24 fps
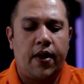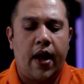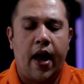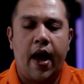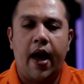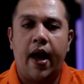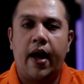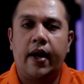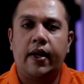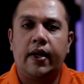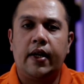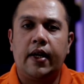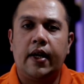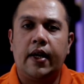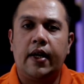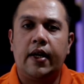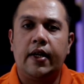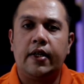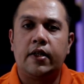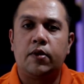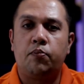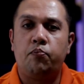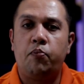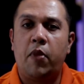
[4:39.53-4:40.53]
that
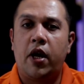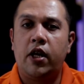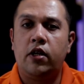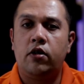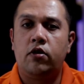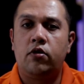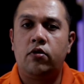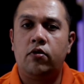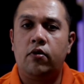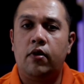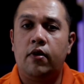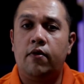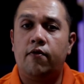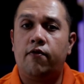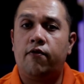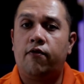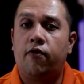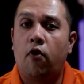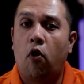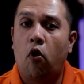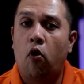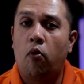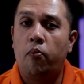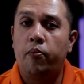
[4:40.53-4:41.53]
is meant to
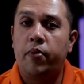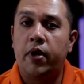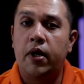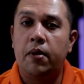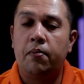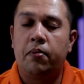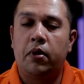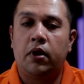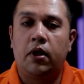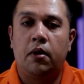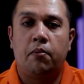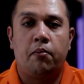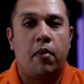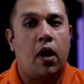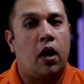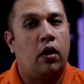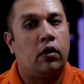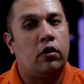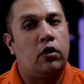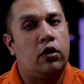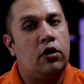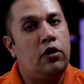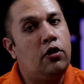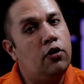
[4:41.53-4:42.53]
inform people
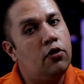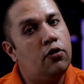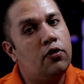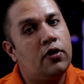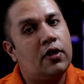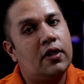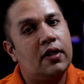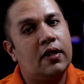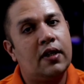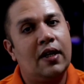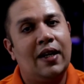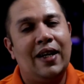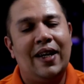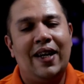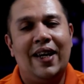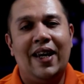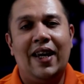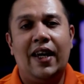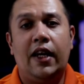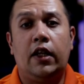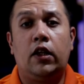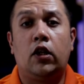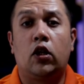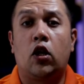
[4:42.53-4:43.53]
about news
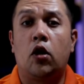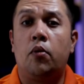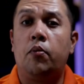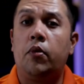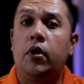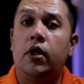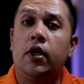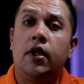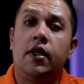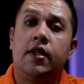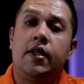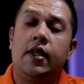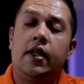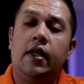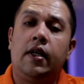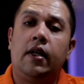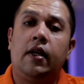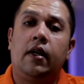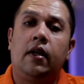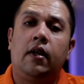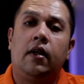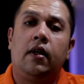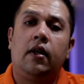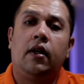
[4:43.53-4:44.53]
in the
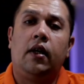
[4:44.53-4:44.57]
community,